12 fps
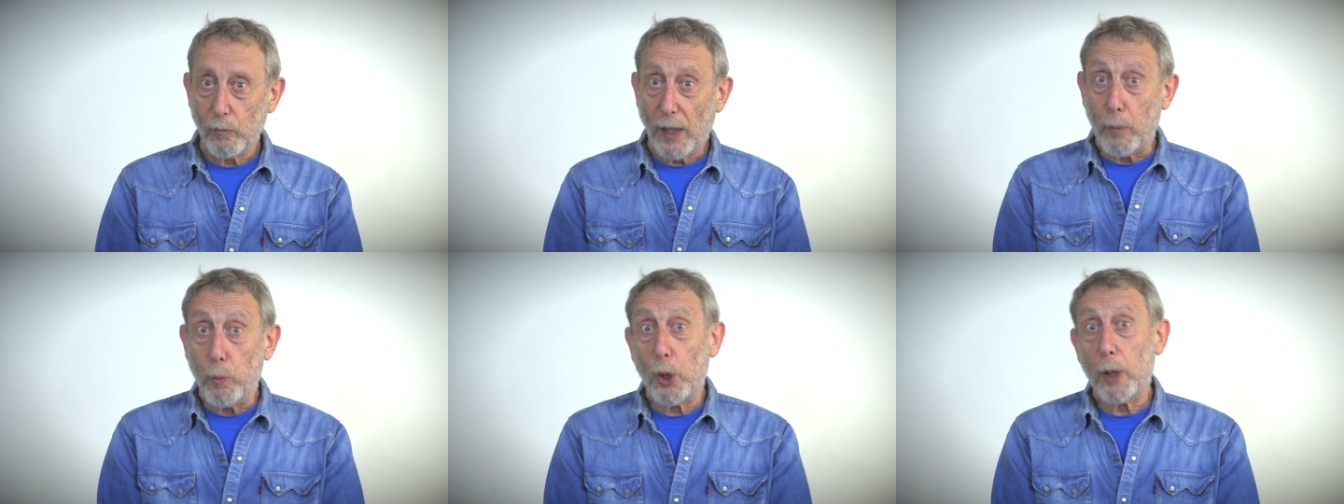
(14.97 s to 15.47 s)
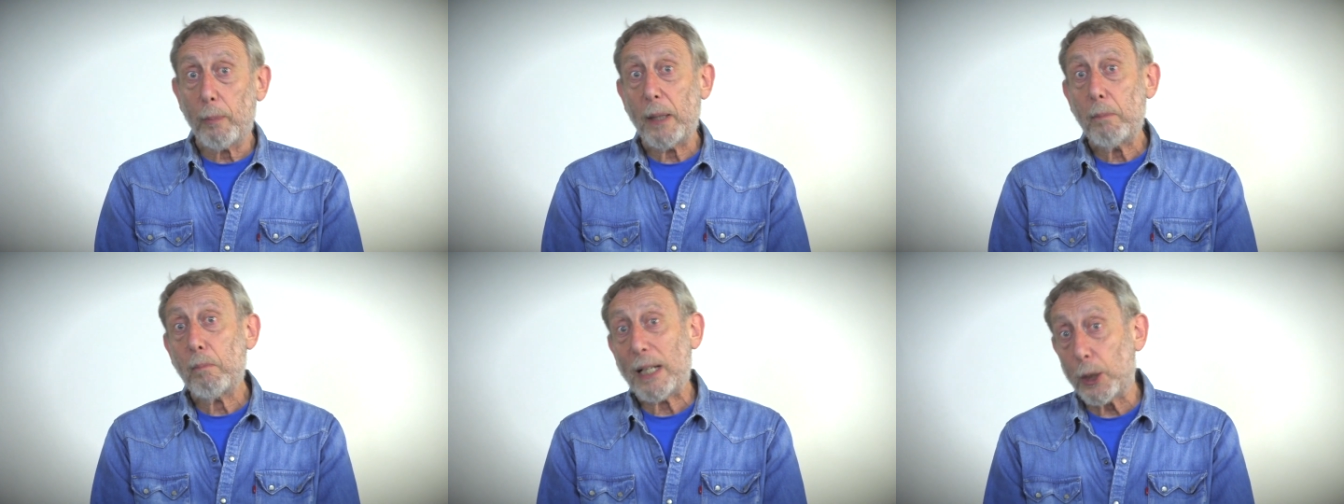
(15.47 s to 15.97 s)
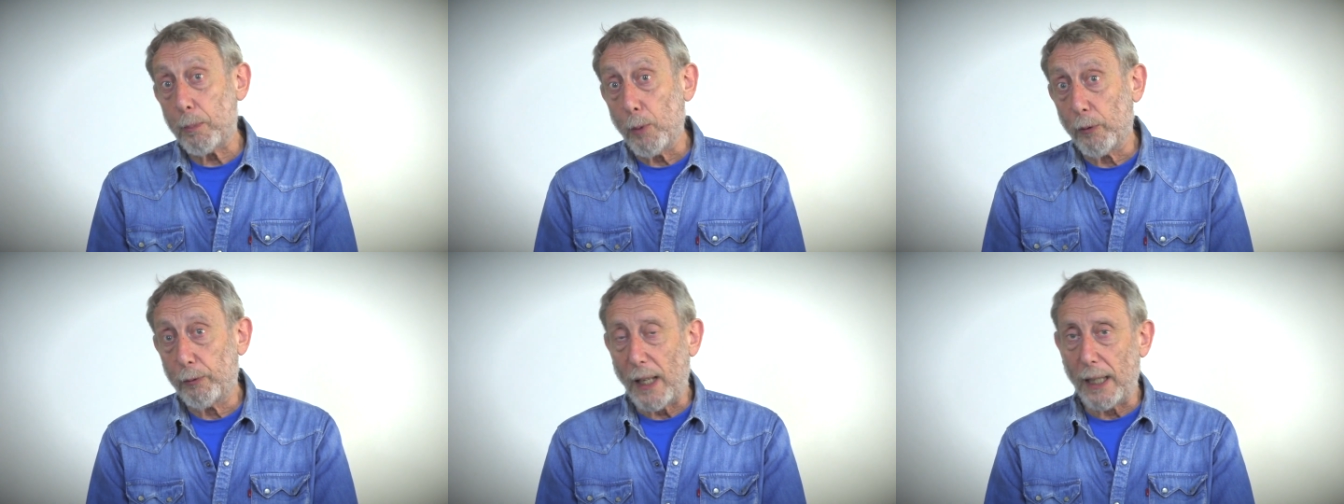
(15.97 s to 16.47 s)
It would have been much
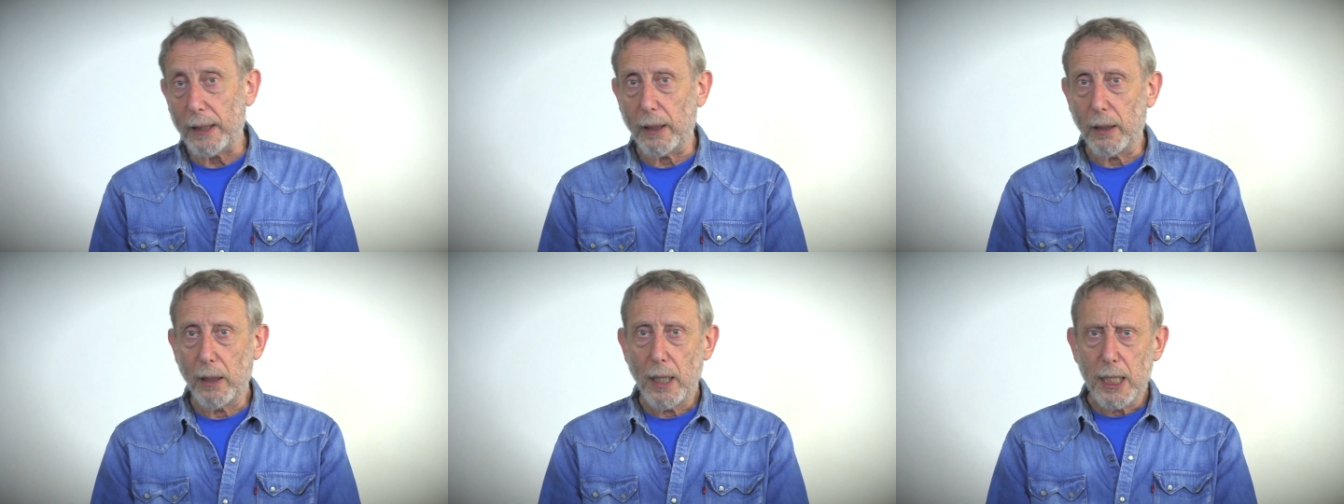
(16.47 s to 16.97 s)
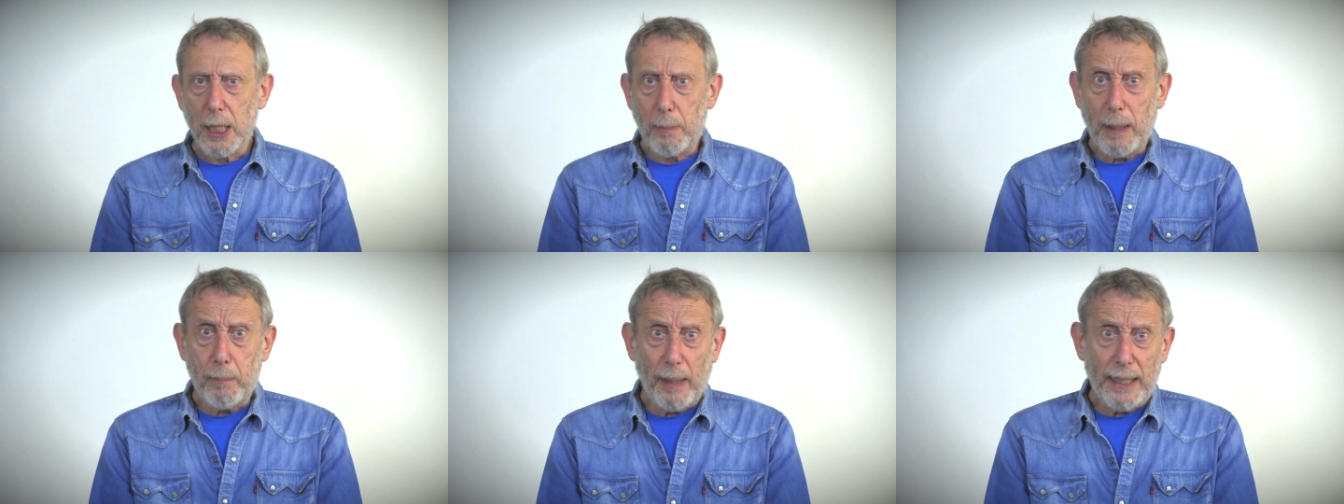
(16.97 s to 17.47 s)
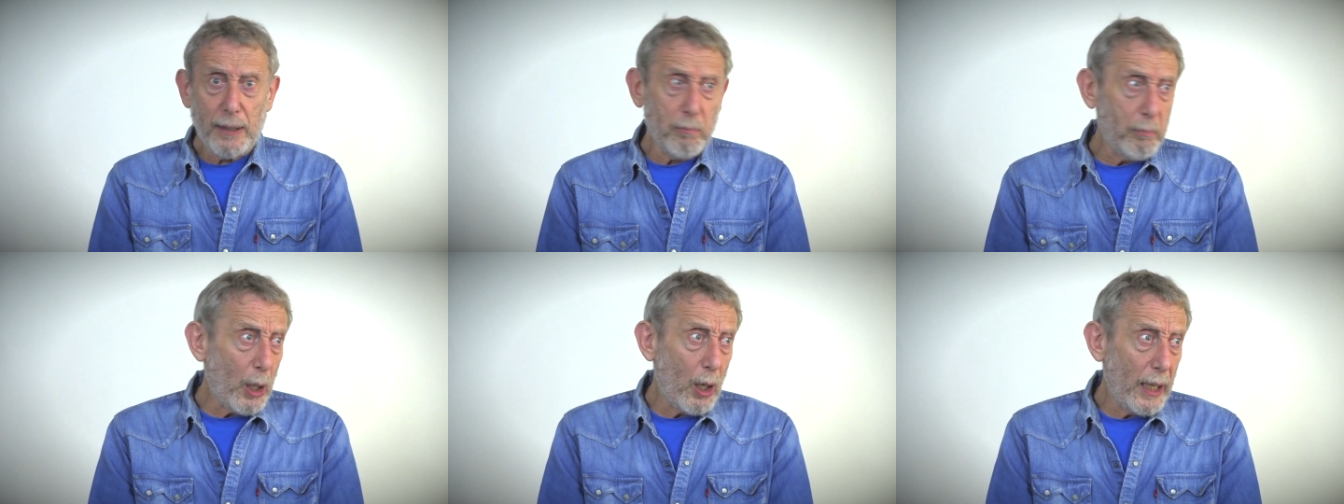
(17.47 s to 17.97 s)
more fun to be
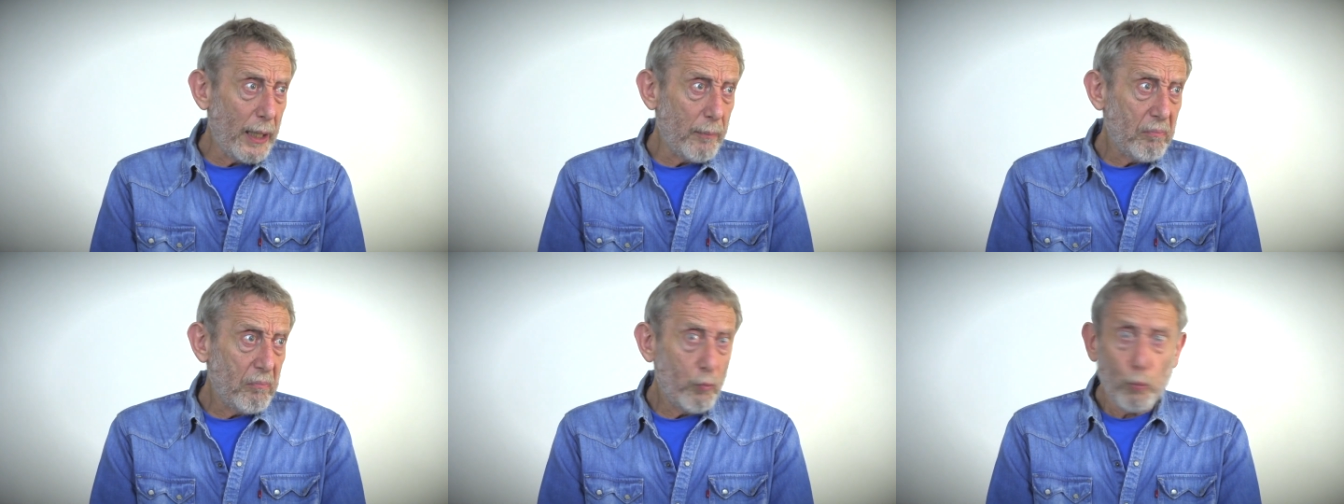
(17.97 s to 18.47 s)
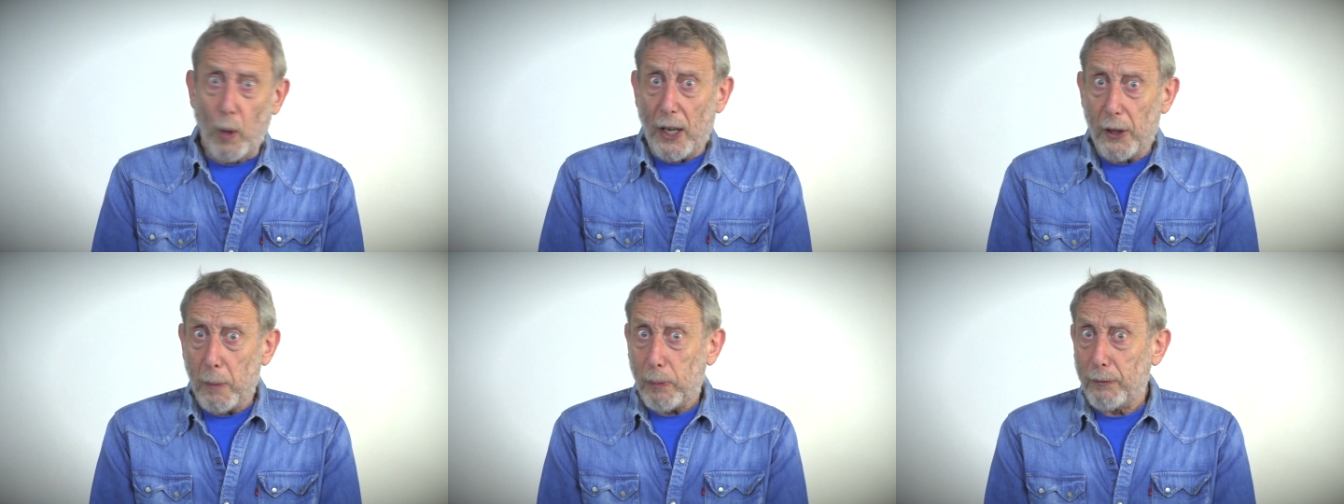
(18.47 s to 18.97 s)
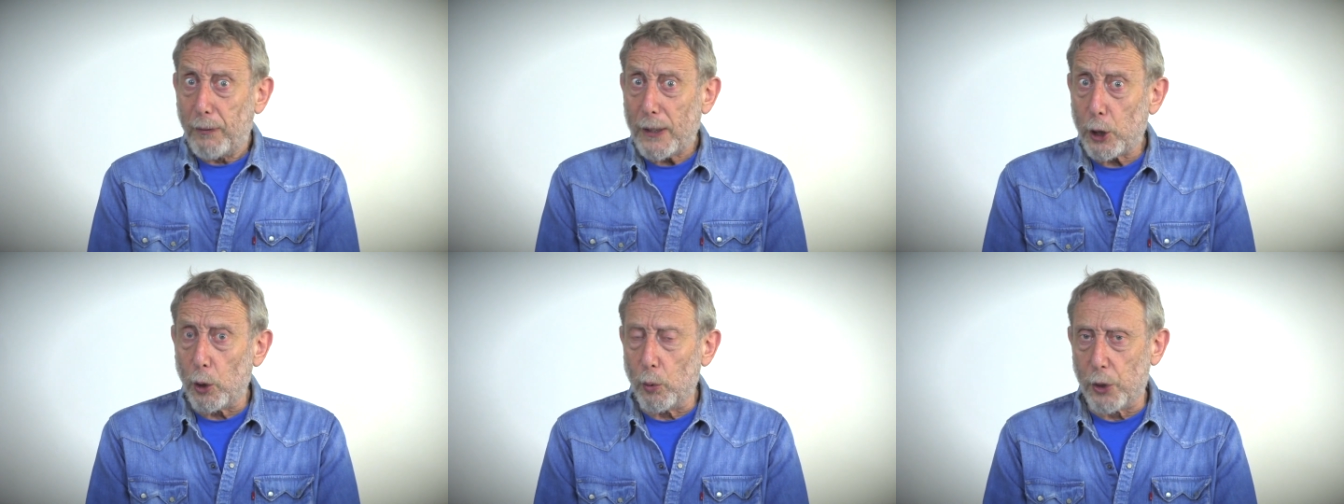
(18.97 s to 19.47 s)
beaten by one of the
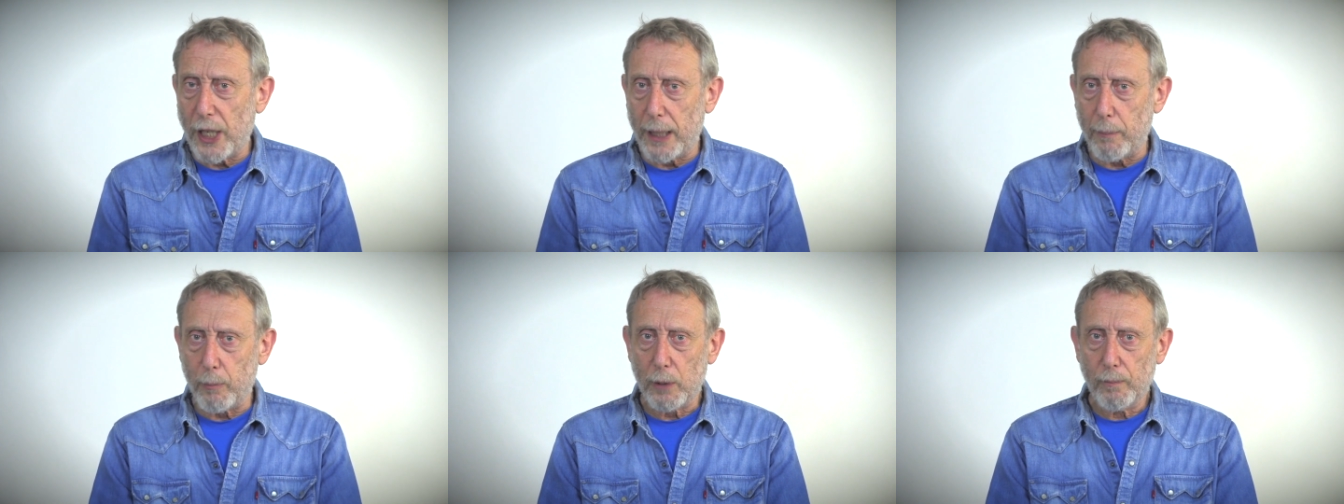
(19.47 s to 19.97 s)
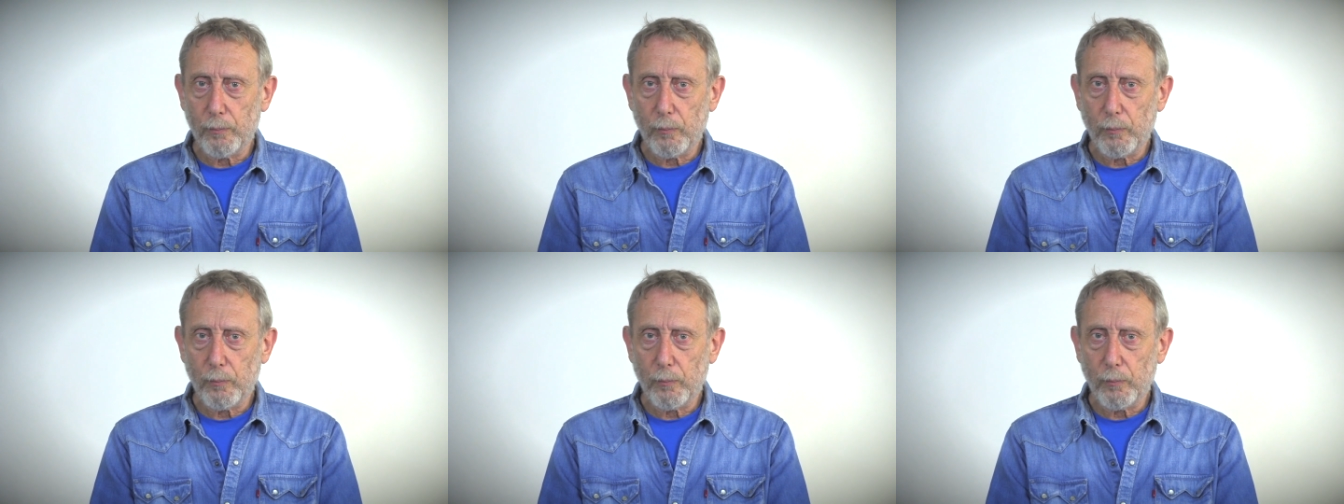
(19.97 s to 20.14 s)
professional teams.